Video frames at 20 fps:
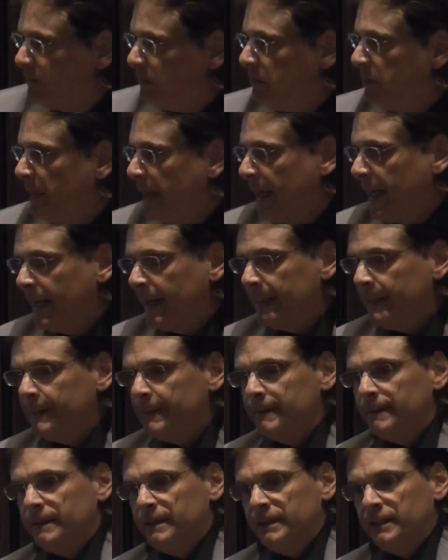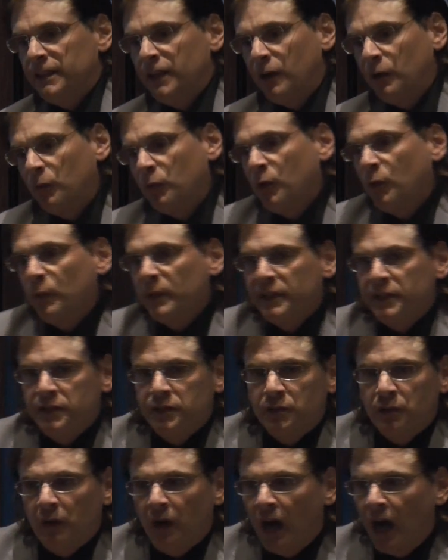by, what we
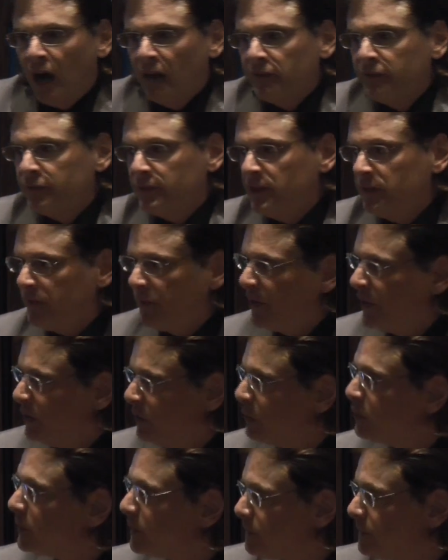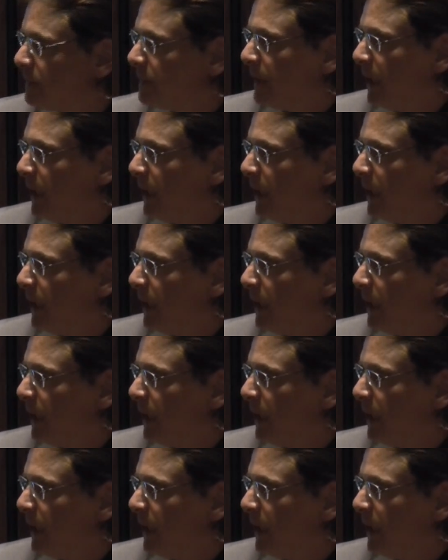do off the field.